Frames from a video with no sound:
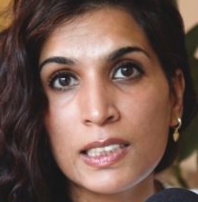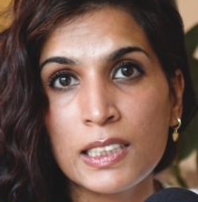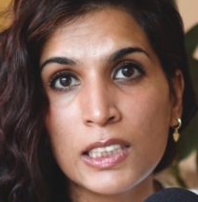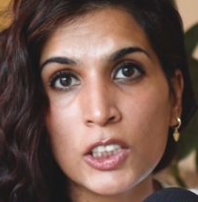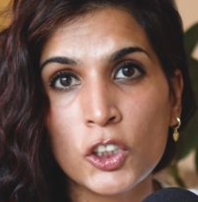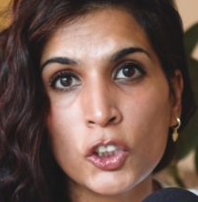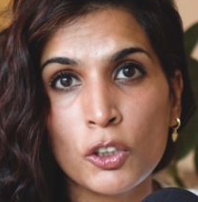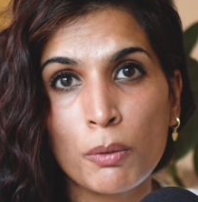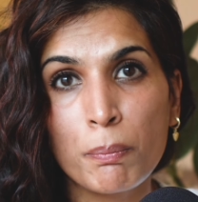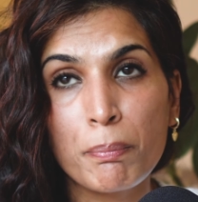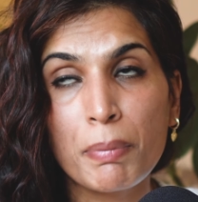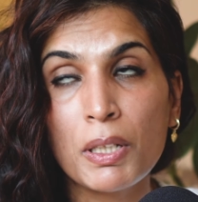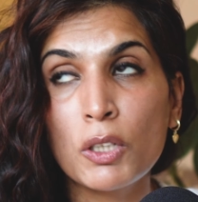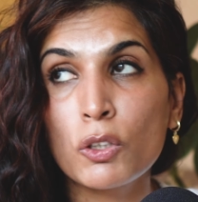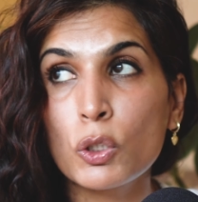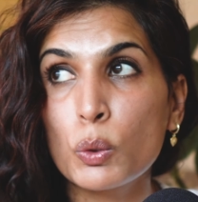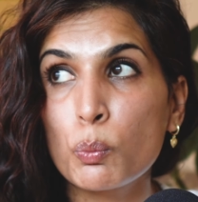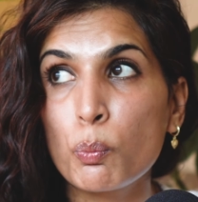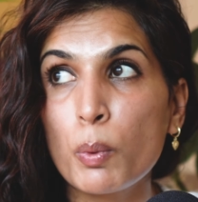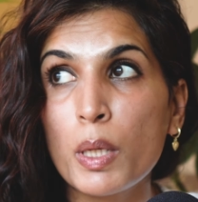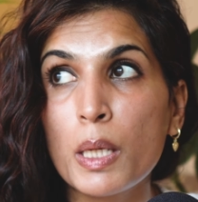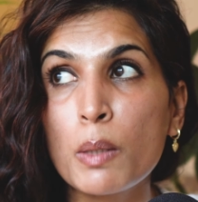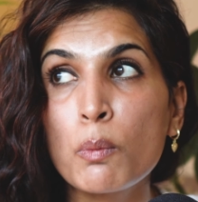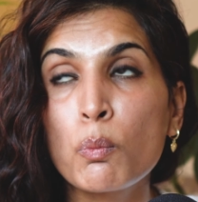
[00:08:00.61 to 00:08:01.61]
addiction because
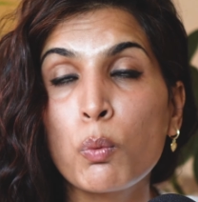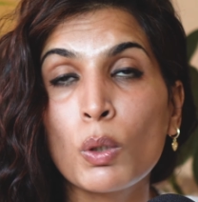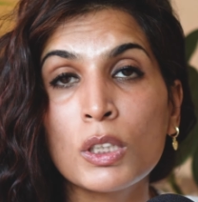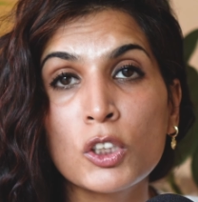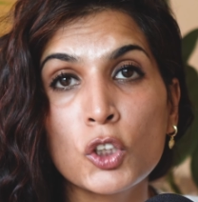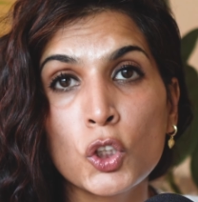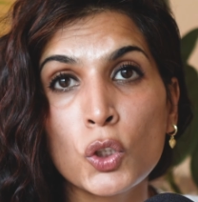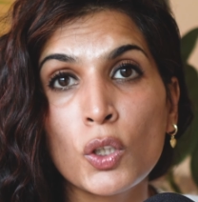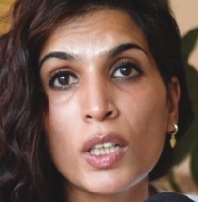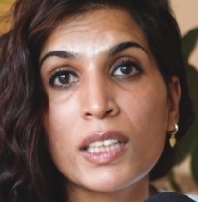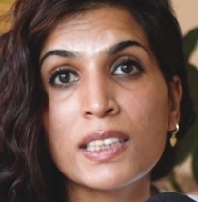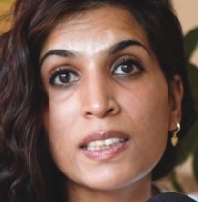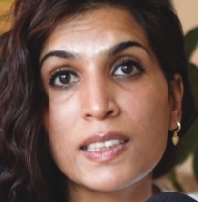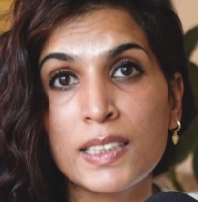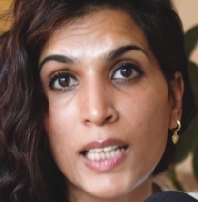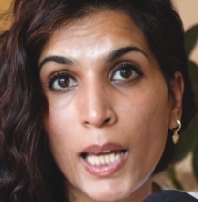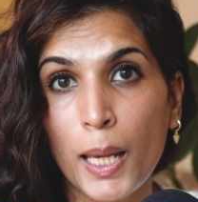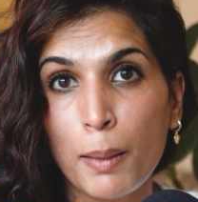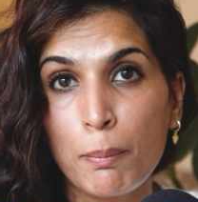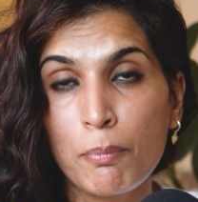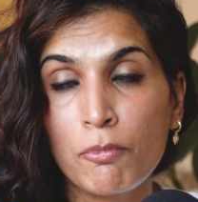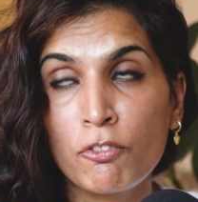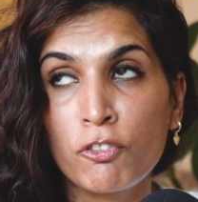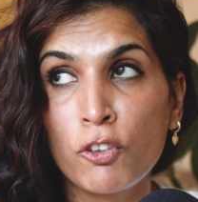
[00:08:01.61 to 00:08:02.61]
we want to
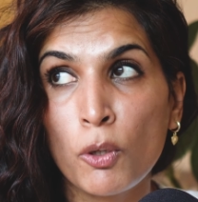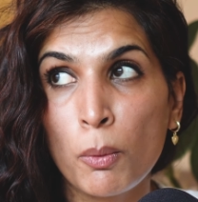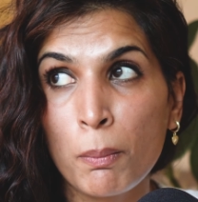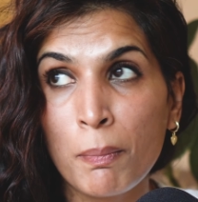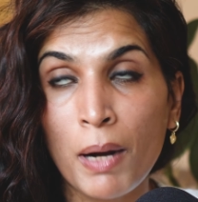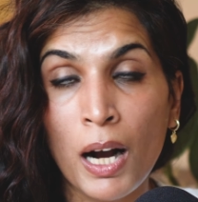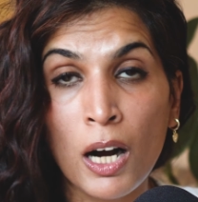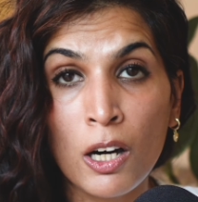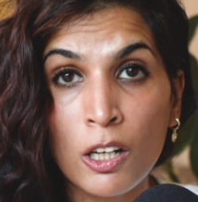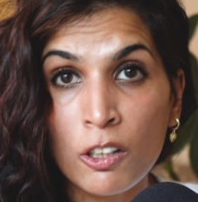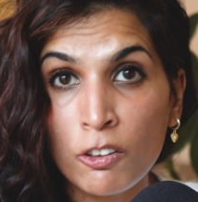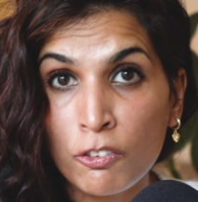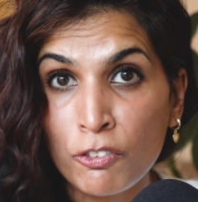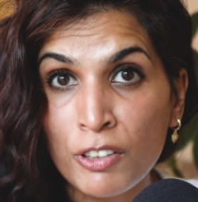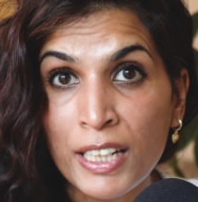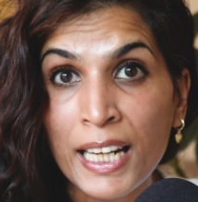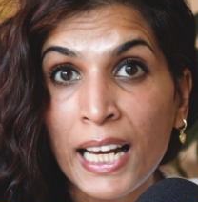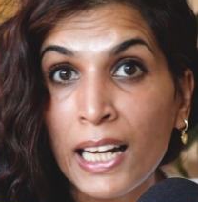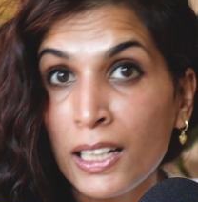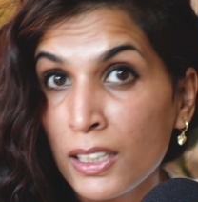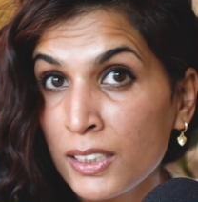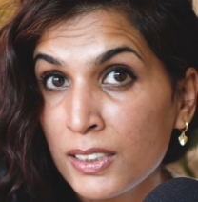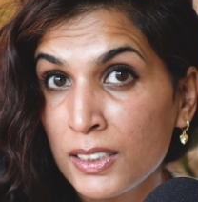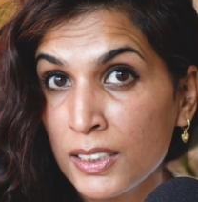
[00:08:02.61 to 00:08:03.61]
escape from our
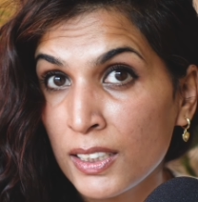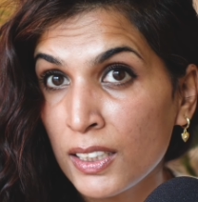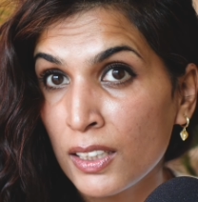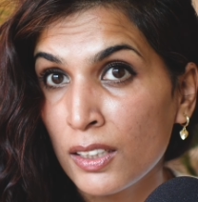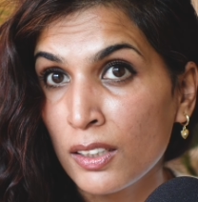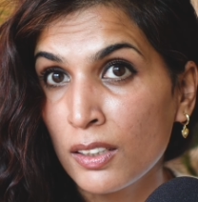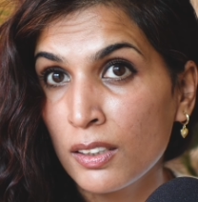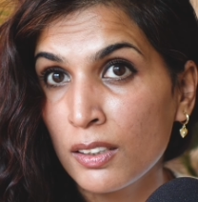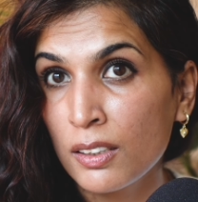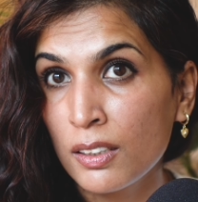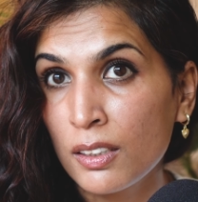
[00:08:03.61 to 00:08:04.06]
reality.